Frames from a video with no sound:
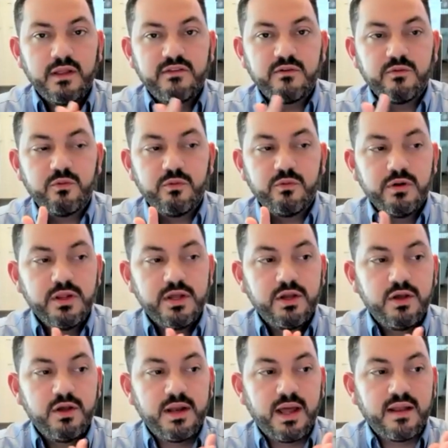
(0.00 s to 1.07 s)
That's a really
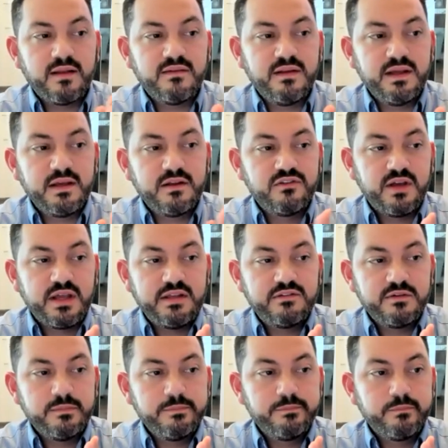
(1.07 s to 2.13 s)
good idea,
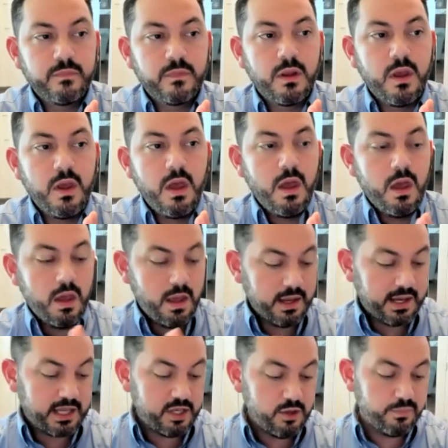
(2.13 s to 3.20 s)
Jason.
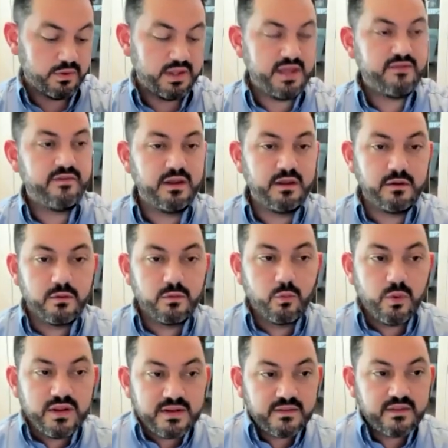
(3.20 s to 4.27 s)
Can you believe it?
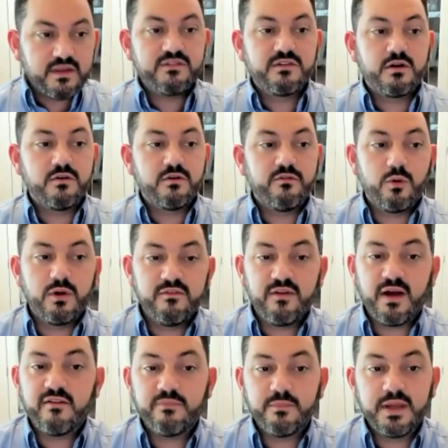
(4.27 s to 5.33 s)
We did this in under
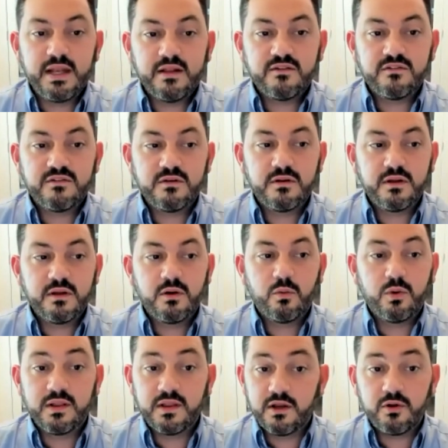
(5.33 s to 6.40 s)
45 minutes.
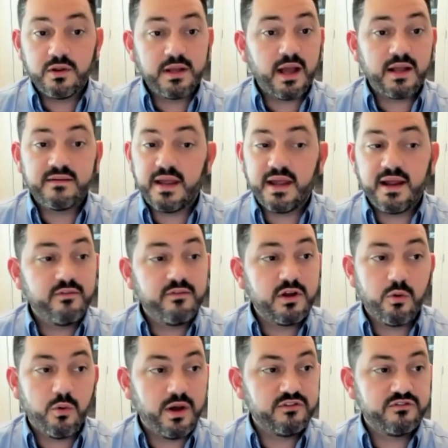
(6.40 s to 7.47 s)
We literally got to every
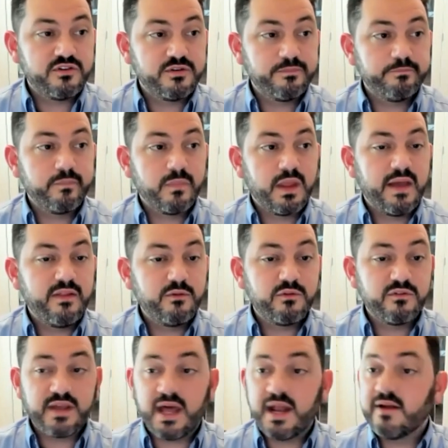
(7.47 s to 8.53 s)
question, and this
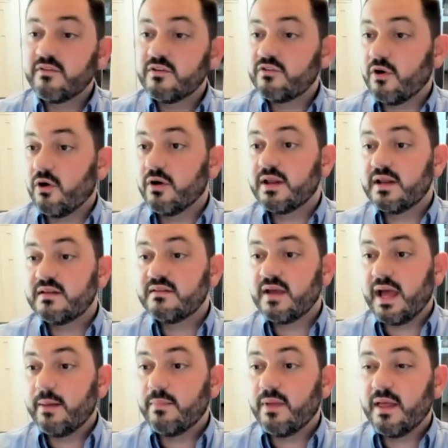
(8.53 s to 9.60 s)
was kind of the targeted
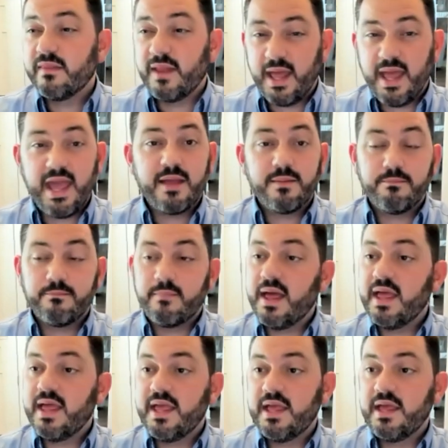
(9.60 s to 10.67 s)
timeline that I had in my
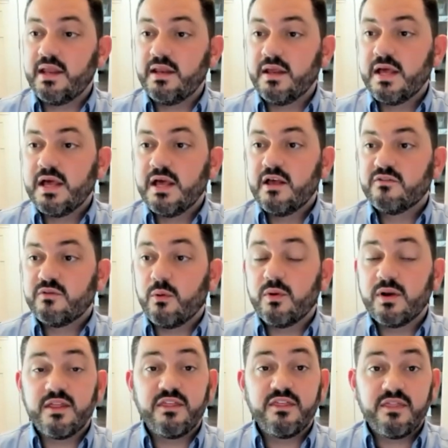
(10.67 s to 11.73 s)
head. So I
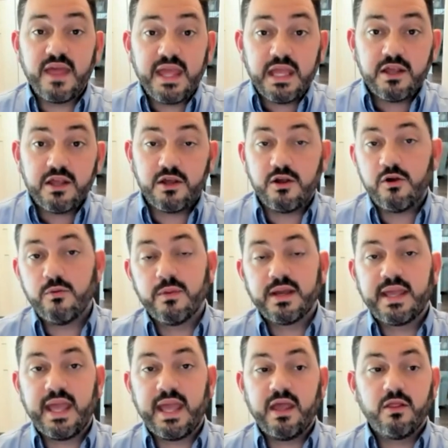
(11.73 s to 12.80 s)
want to thank you,
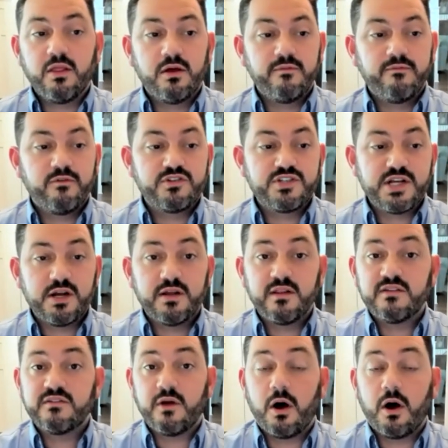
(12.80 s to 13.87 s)
Michaela, for sharing
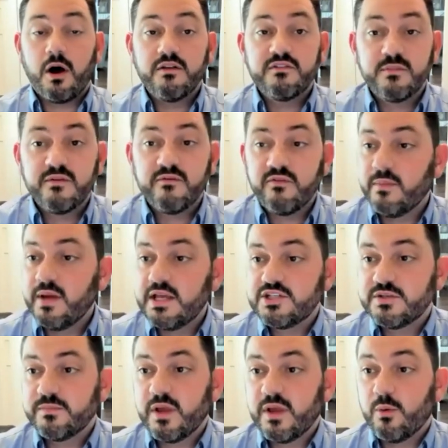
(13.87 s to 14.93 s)
this awesome
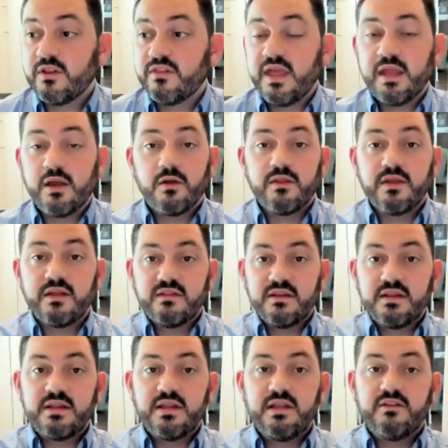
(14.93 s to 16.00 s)
information. I want to thank all the
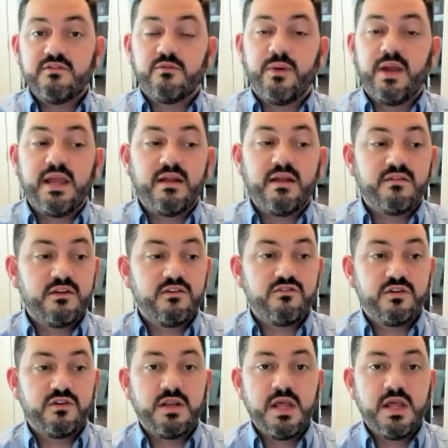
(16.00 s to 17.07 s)
attendees for paying
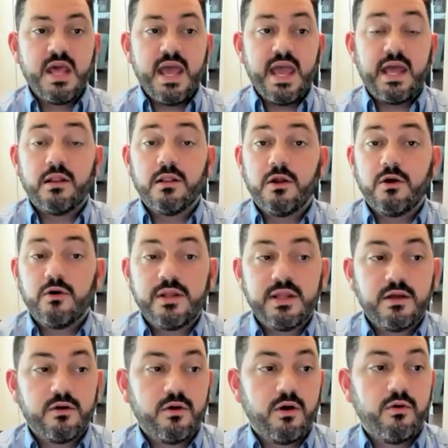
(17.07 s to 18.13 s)
attention and learning
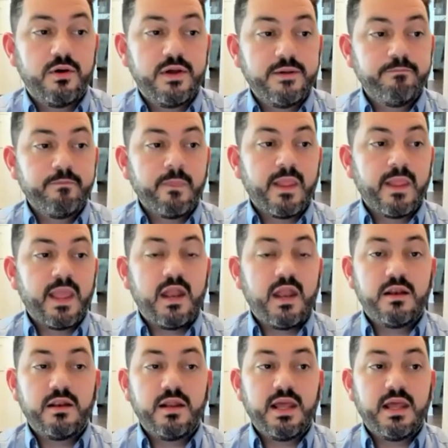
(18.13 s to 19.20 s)
and growing.
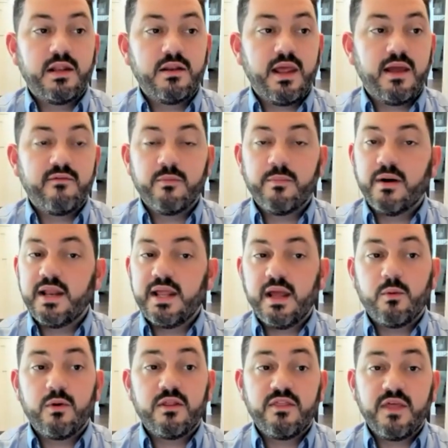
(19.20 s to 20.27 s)
And, and everybody, I
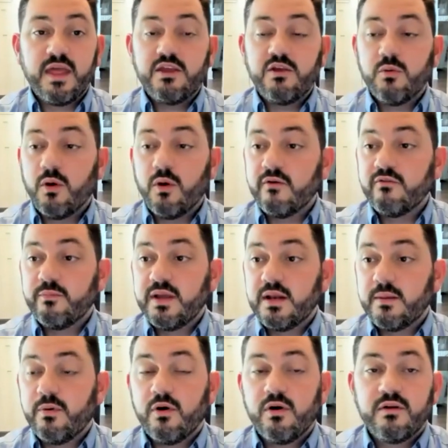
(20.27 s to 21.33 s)
want to thank you all for being
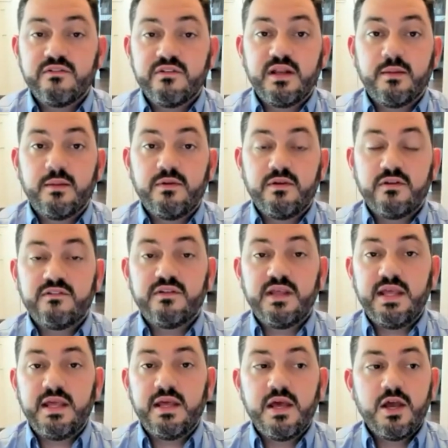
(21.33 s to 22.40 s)
a part of
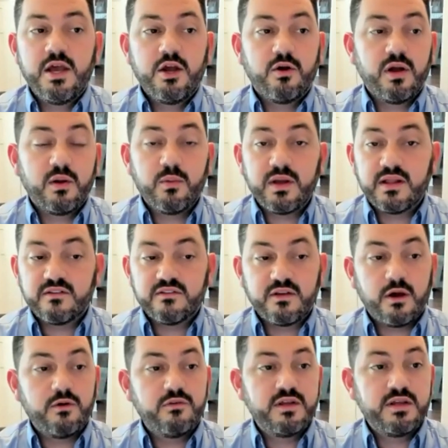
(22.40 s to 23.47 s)
CWC, Craig Wiggins
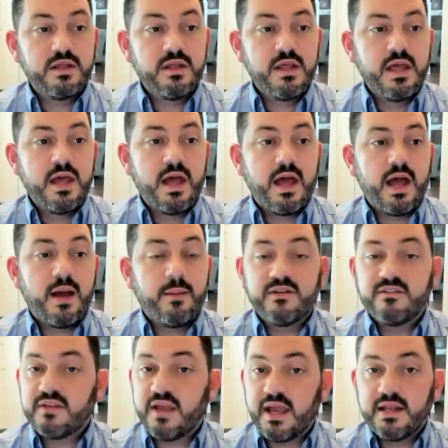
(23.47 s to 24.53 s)
Coaching. I'm
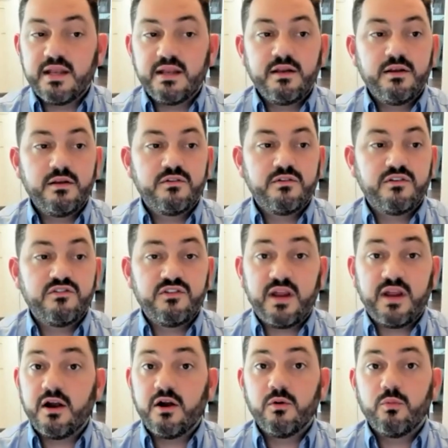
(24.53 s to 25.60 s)
excited to
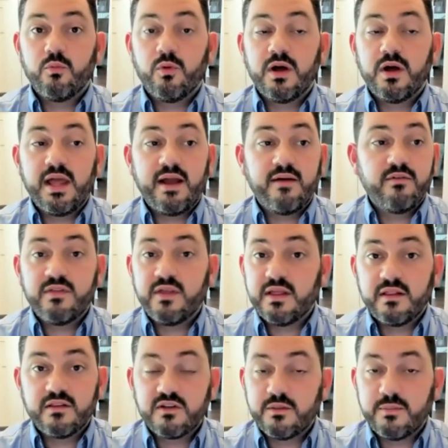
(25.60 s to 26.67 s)
share what everything
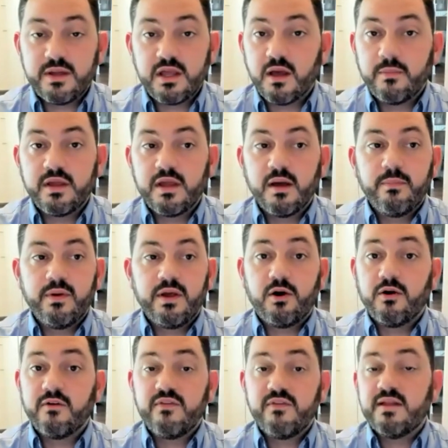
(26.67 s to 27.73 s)
that's going to be coming up at
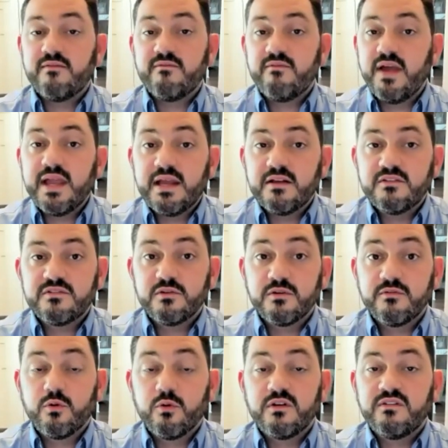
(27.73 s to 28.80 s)
our event in Vegas.
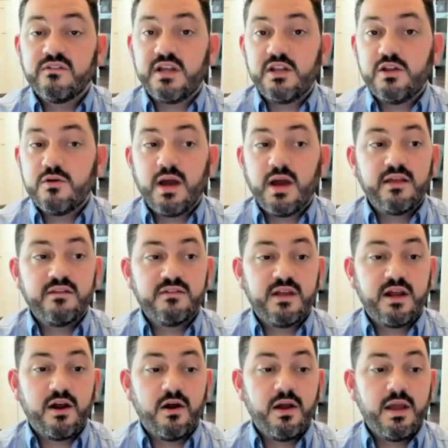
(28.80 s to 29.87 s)
Look forward to seeing you guys
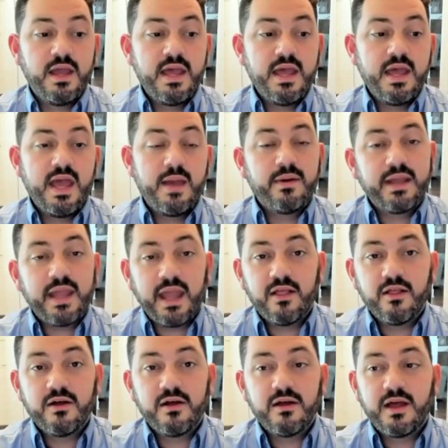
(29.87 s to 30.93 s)
there. And
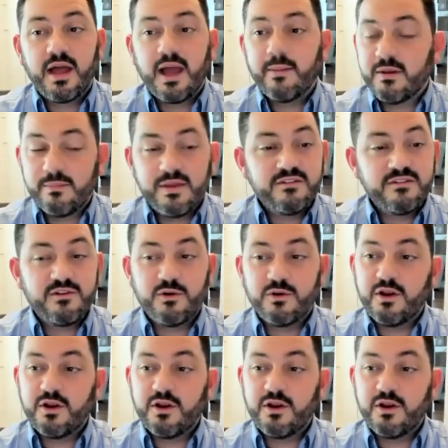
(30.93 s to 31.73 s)
Michaela, I'm going to miss you.